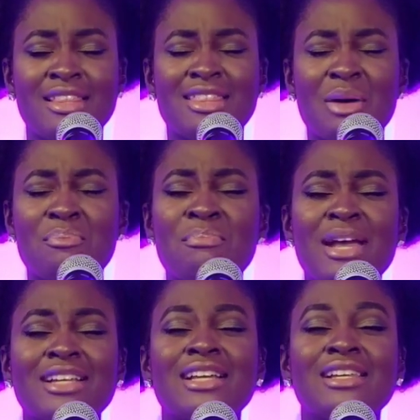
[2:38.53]
that
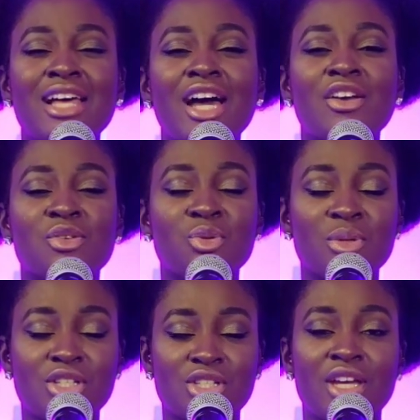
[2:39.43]
many lives will
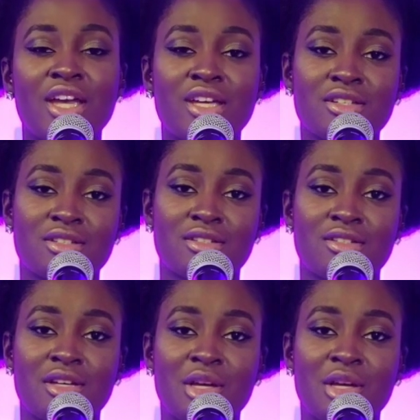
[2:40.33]
be changed